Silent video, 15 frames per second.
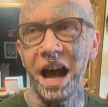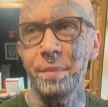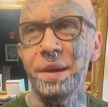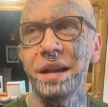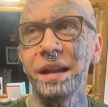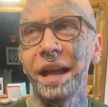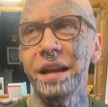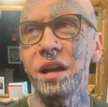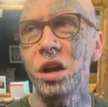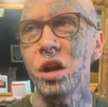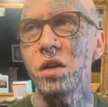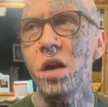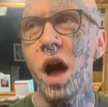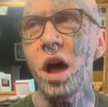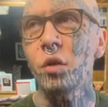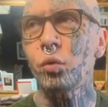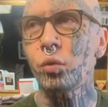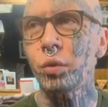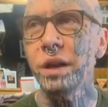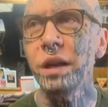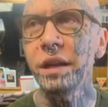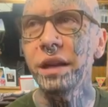I mean, like,
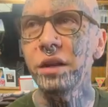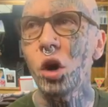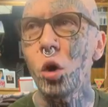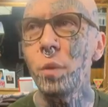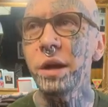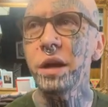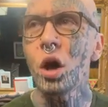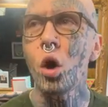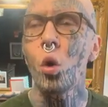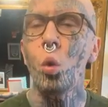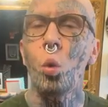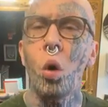not really. Nobody